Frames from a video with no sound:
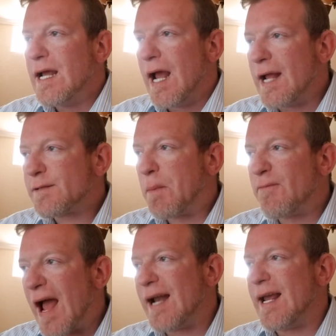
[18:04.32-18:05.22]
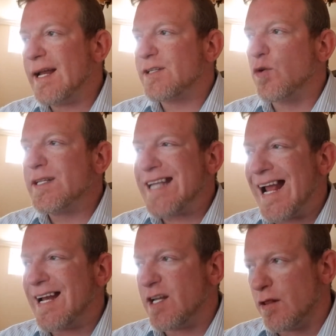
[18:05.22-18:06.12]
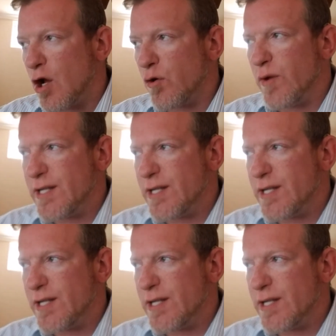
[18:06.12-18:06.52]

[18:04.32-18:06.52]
it's provided to intend that loan